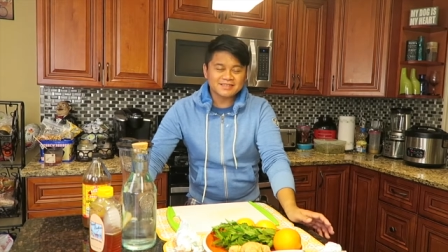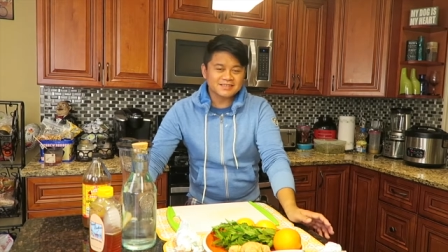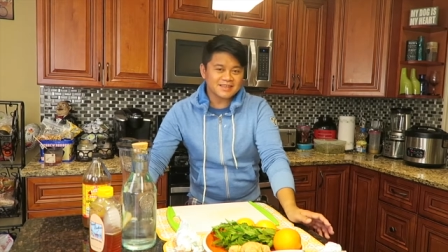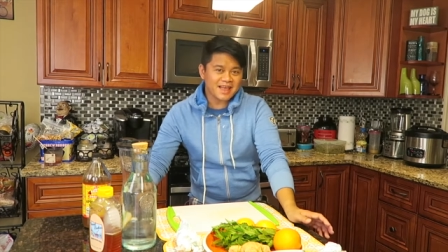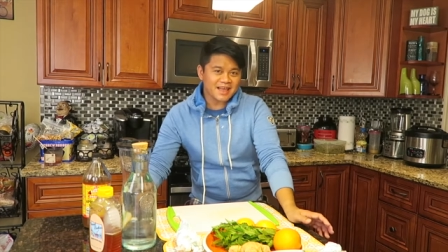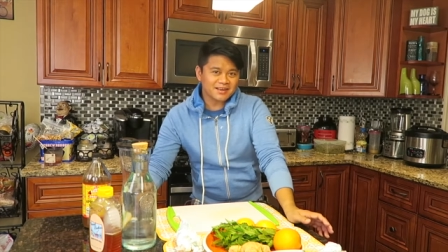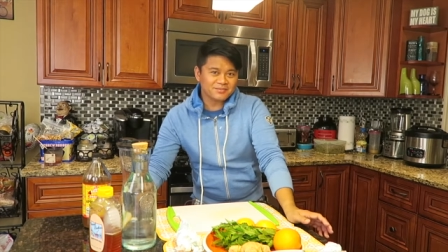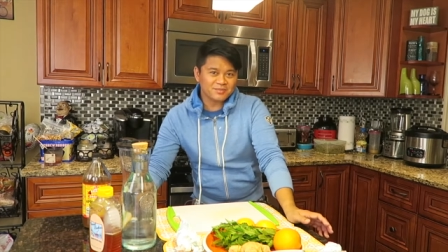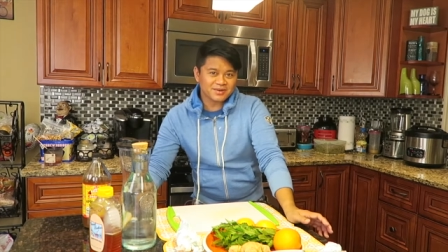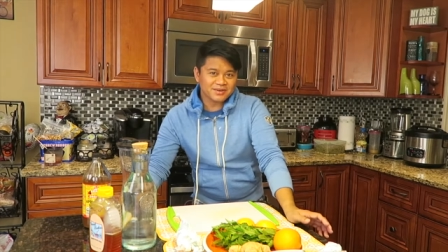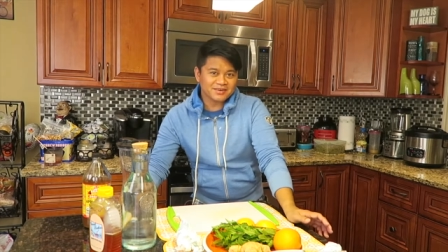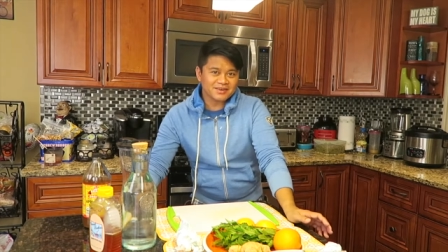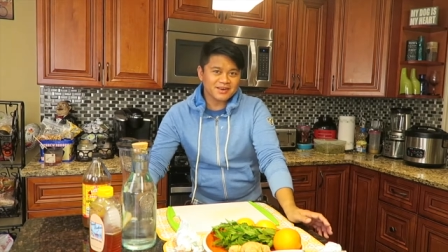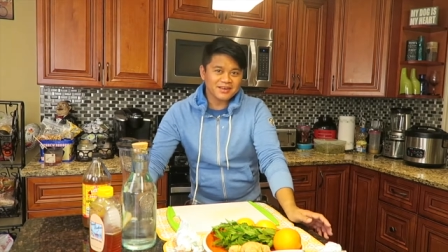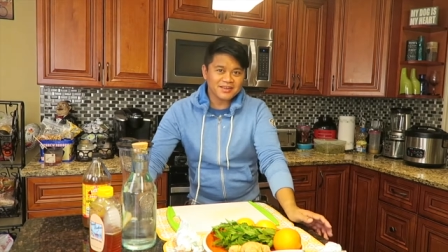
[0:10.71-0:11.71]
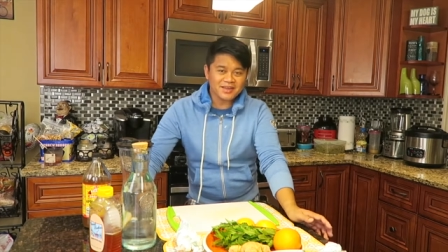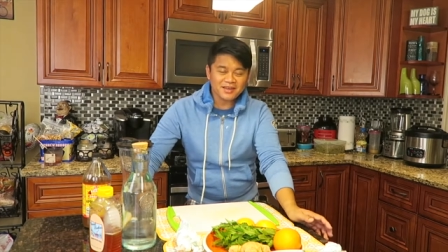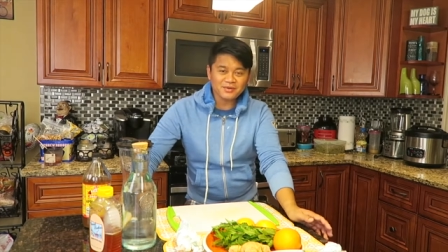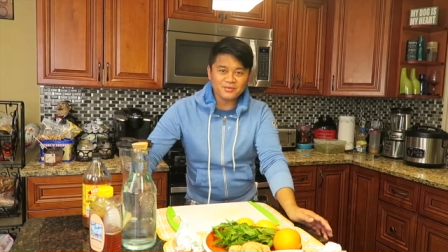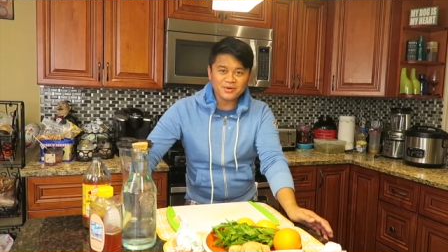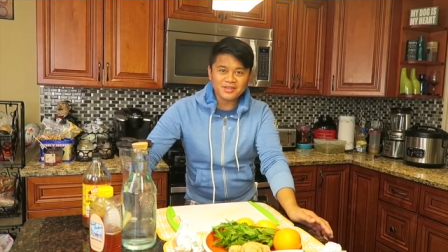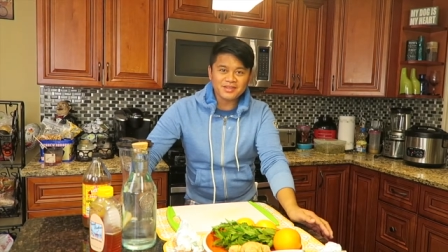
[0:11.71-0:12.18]
is Edmyr
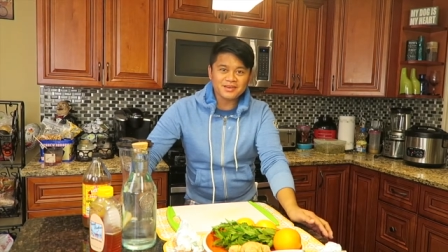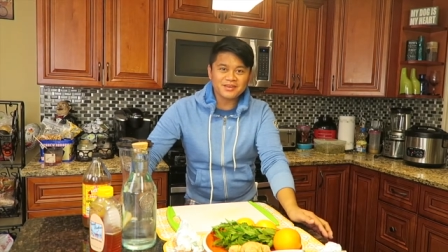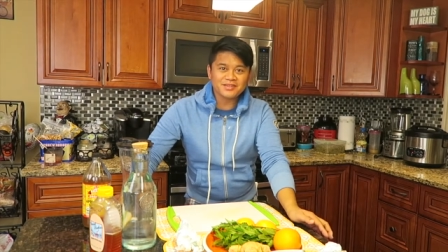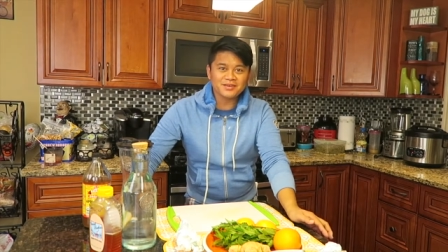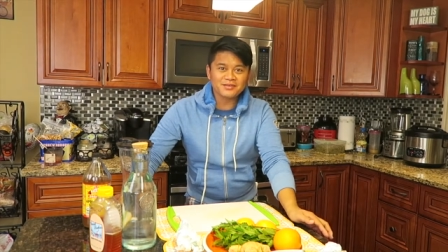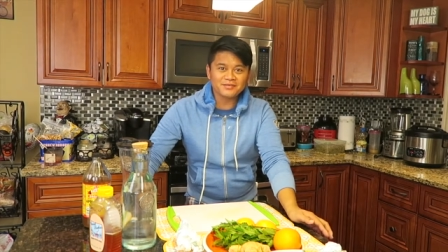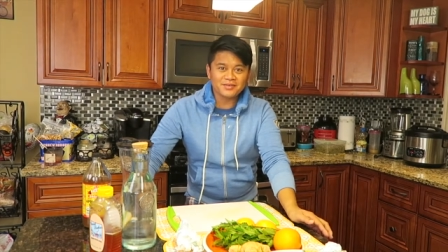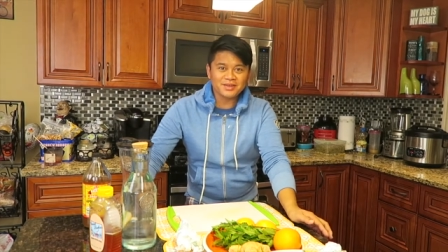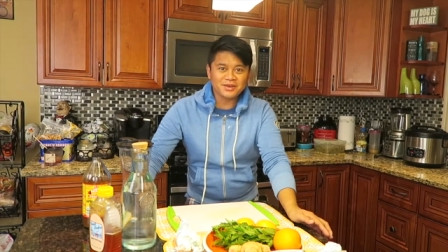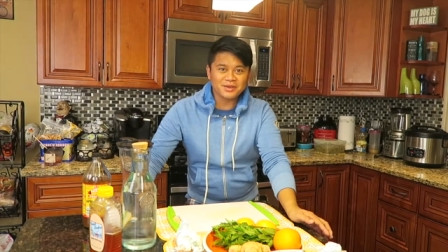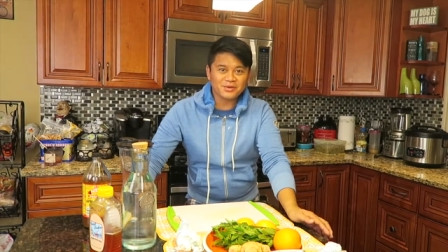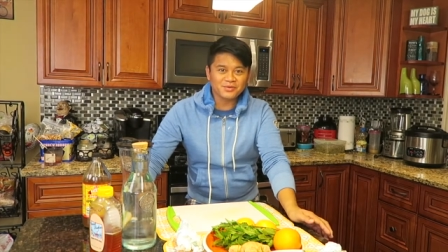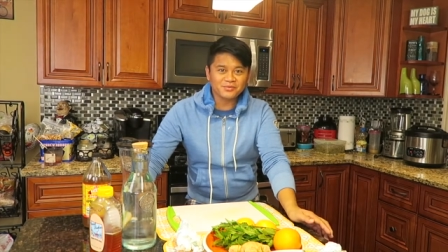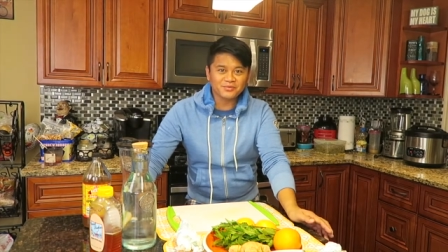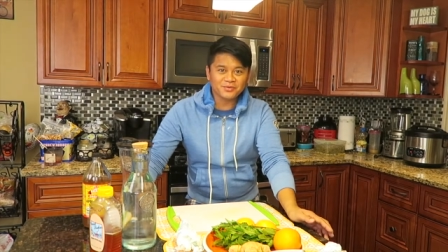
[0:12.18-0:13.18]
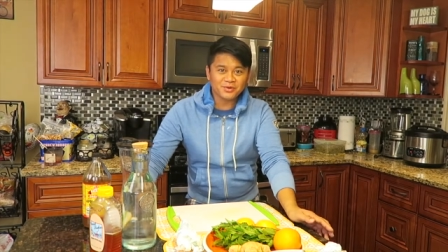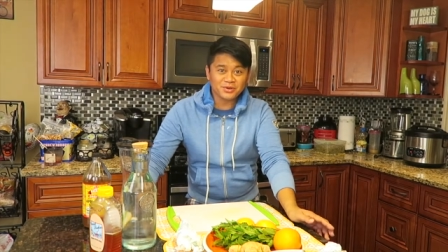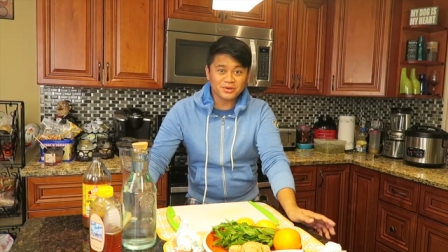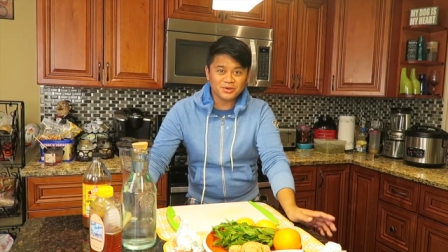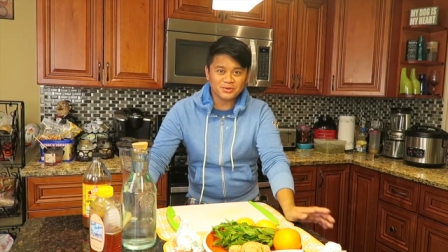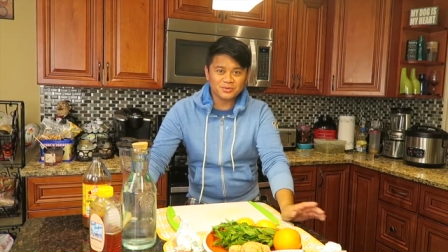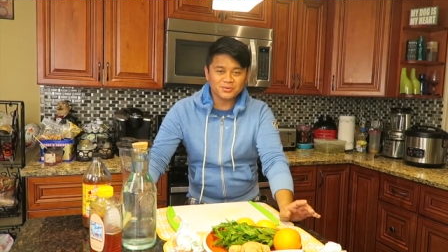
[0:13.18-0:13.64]
again with another video
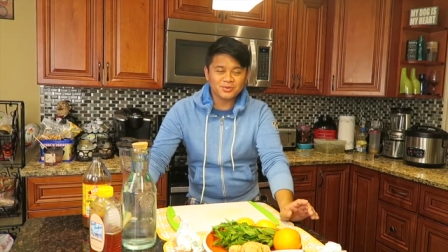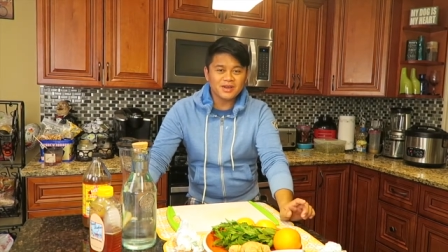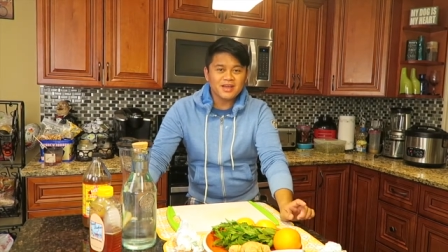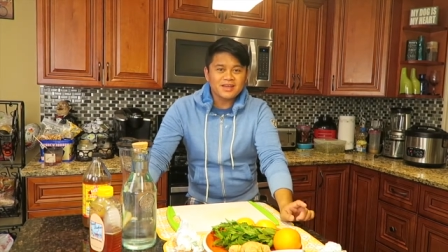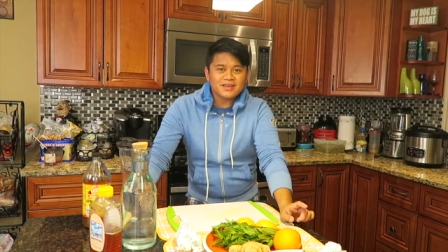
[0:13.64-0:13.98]
for you